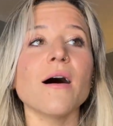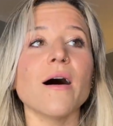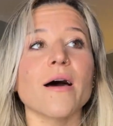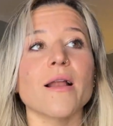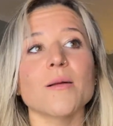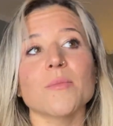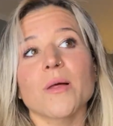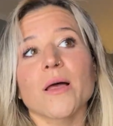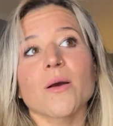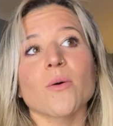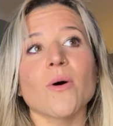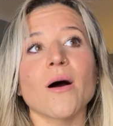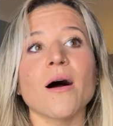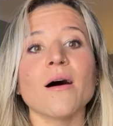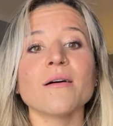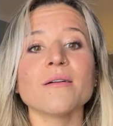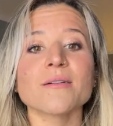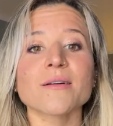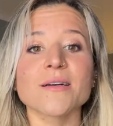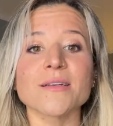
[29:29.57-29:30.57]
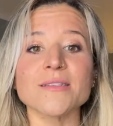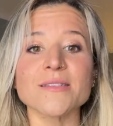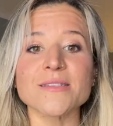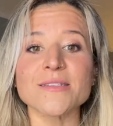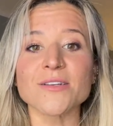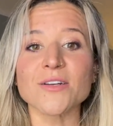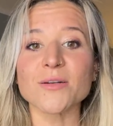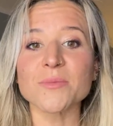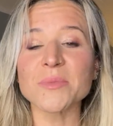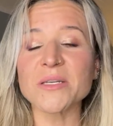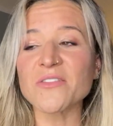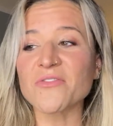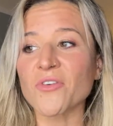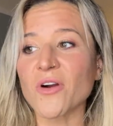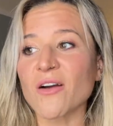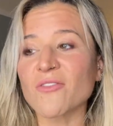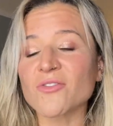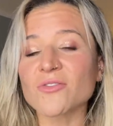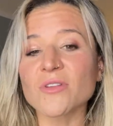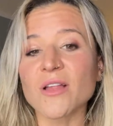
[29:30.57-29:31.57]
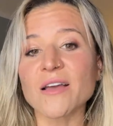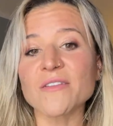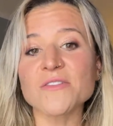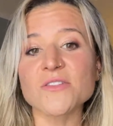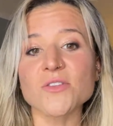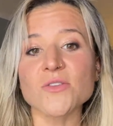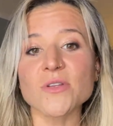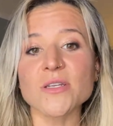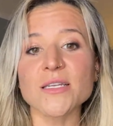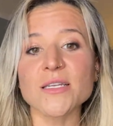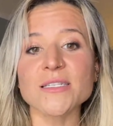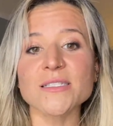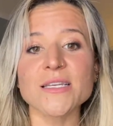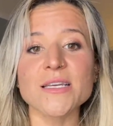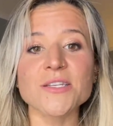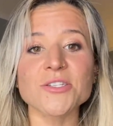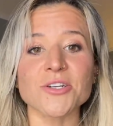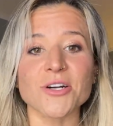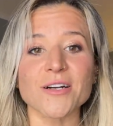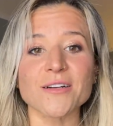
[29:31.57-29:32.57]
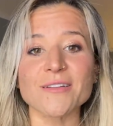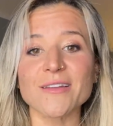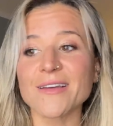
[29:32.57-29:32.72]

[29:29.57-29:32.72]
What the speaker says: And I'm like, well, consider me forever life student and teacher.